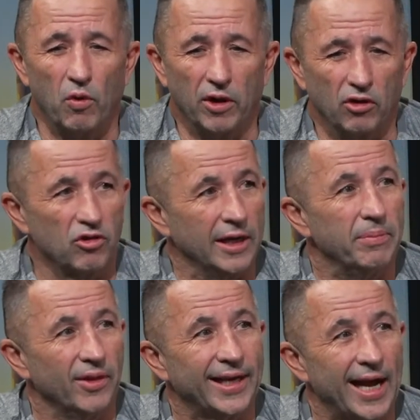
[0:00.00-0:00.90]
asleep
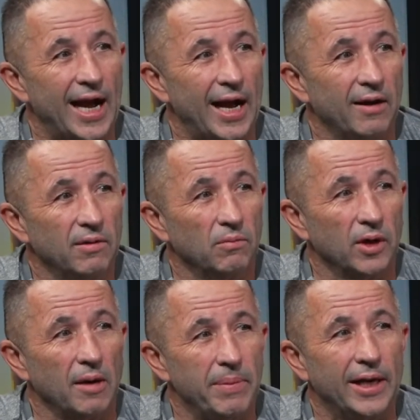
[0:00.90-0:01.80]
in the car when
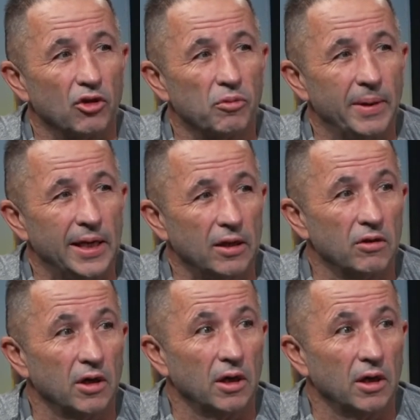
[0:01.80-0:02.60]
I'd been at Spinneys,